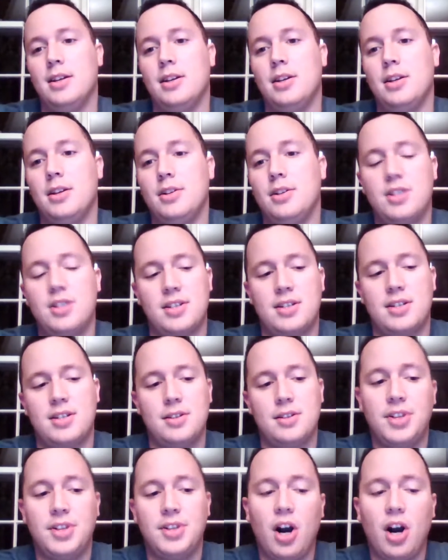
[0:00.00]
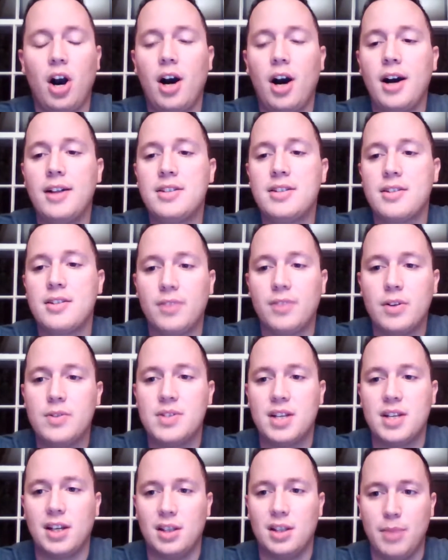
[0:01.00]
just the odds of
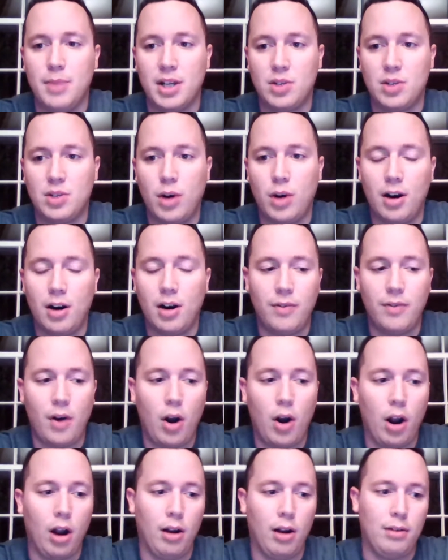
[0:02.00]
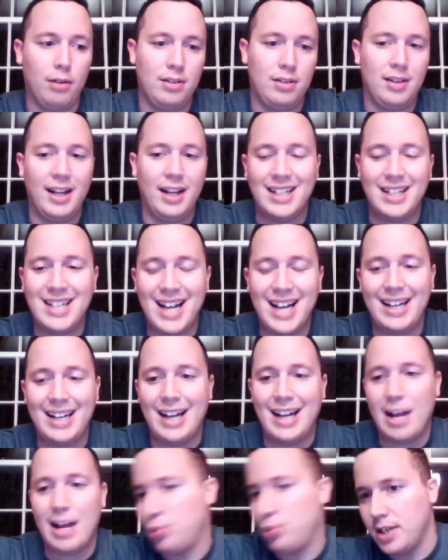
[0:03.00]
losing in the Big 12 are like
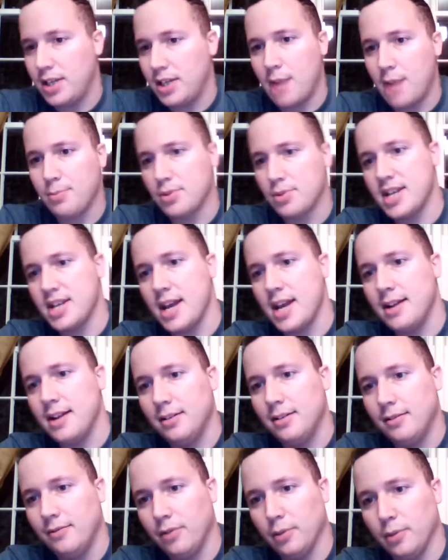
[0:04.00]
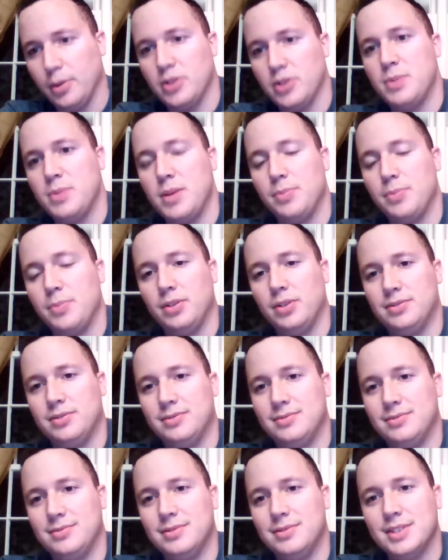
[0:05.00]
99.9% for most people.
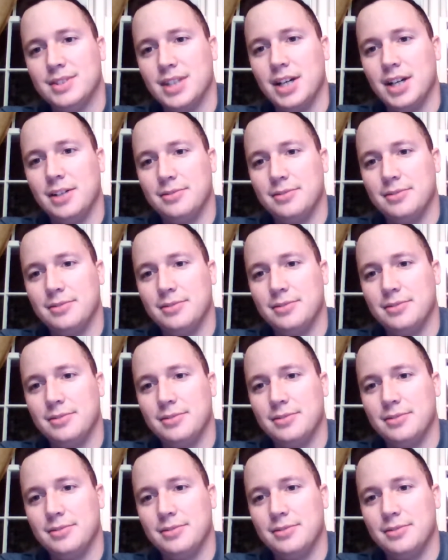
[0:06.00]
So